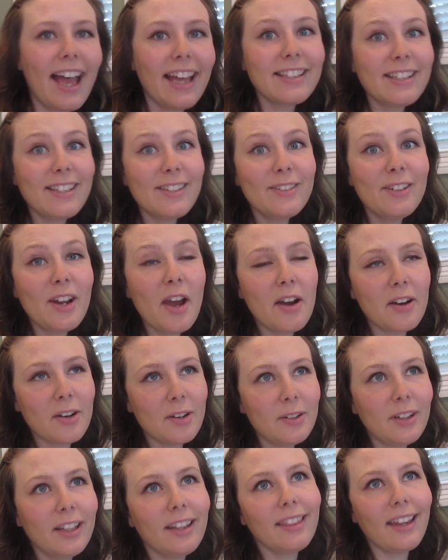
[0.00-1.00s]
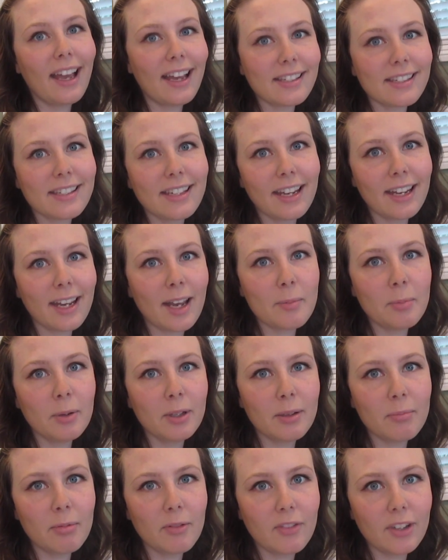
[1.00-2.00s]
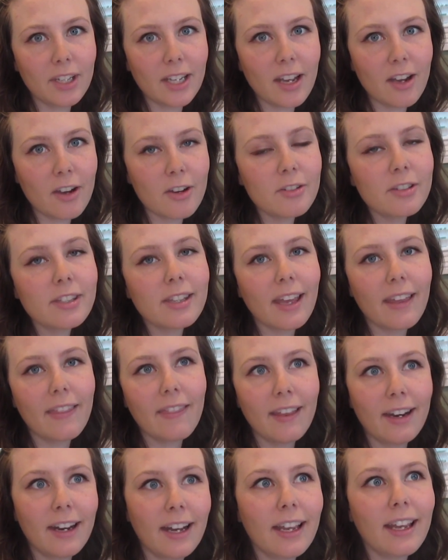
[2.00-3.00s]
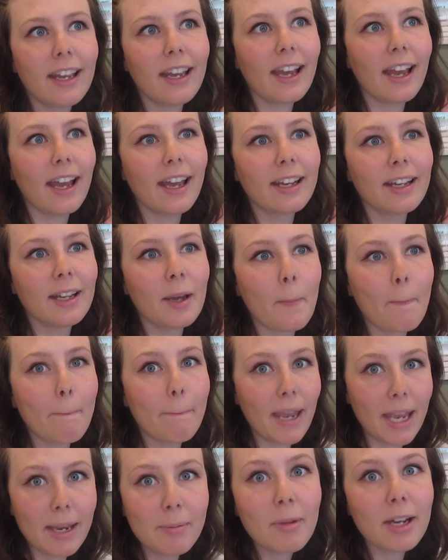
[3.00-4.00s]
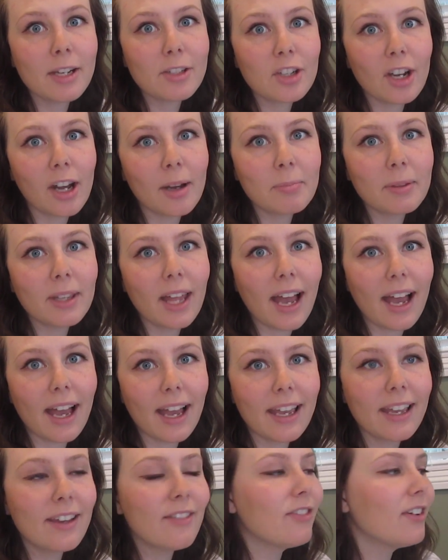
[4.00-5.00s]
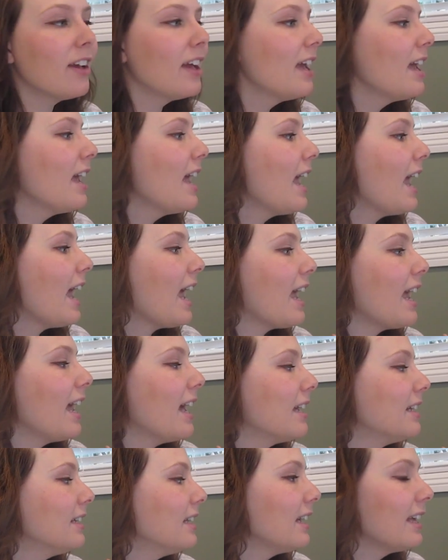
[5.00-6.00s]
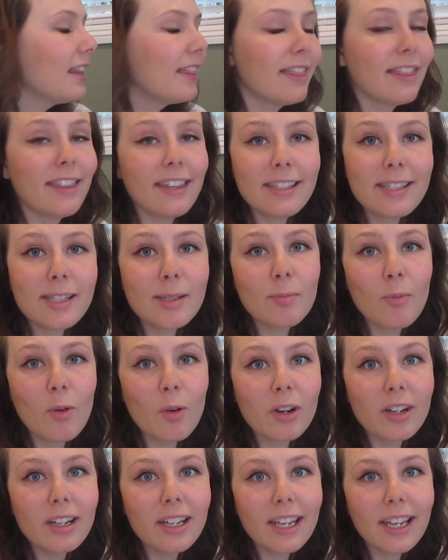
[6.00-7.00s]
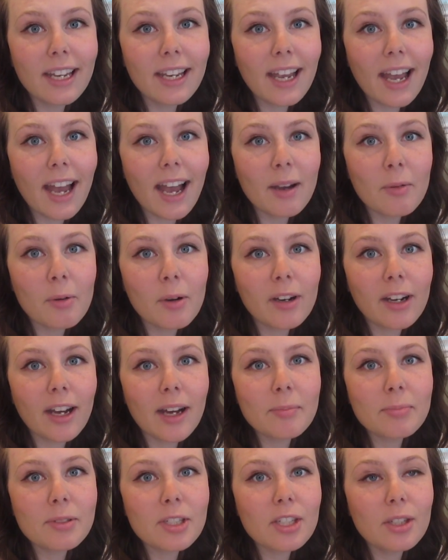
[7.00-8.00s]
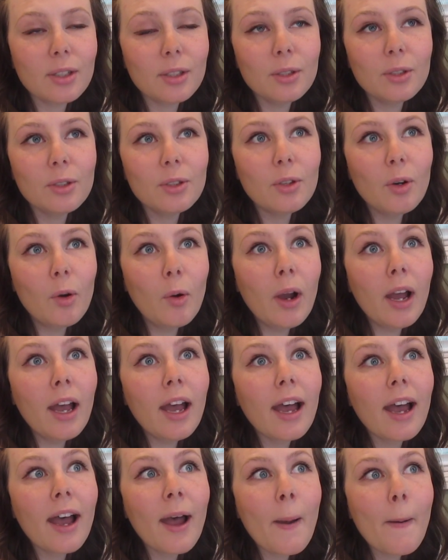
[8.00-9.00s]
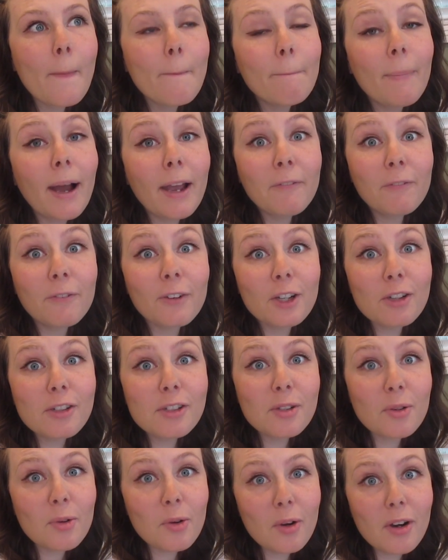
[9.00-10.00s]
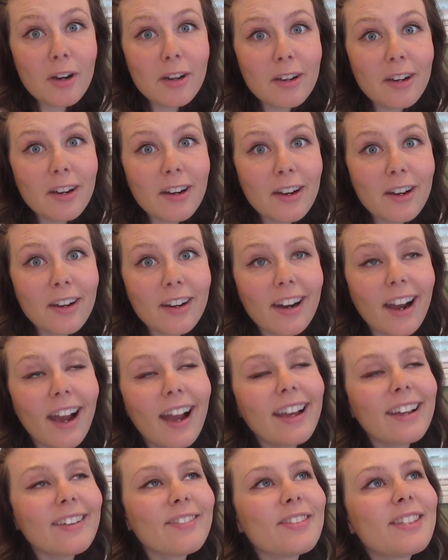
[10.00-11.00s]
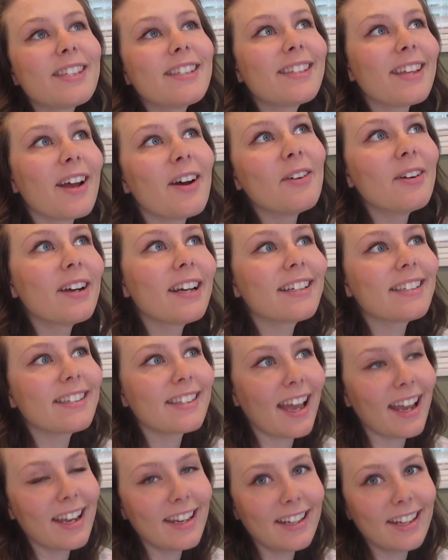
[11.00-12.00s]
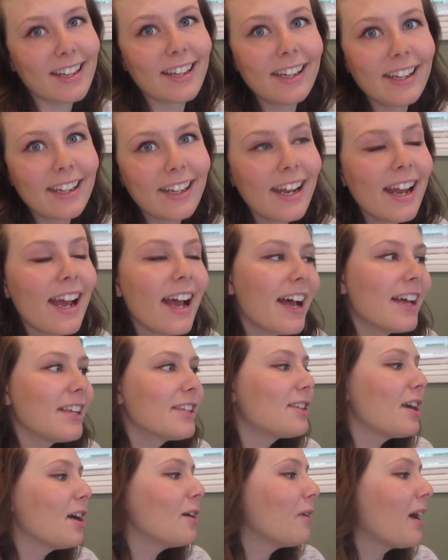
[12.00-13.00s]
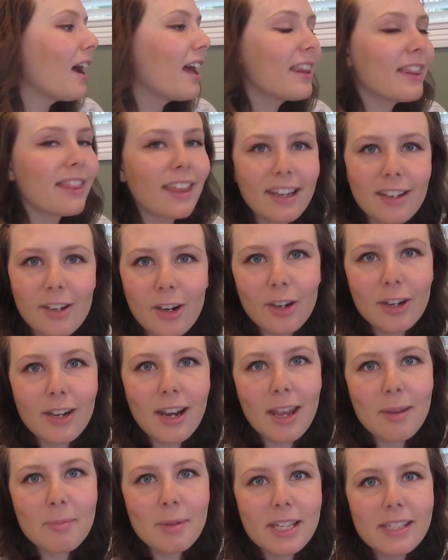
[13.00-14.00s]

As you know, last night I put up a video saying that I had made my shop live, and this morning I woke up to my first order. I am so excited. So I think her name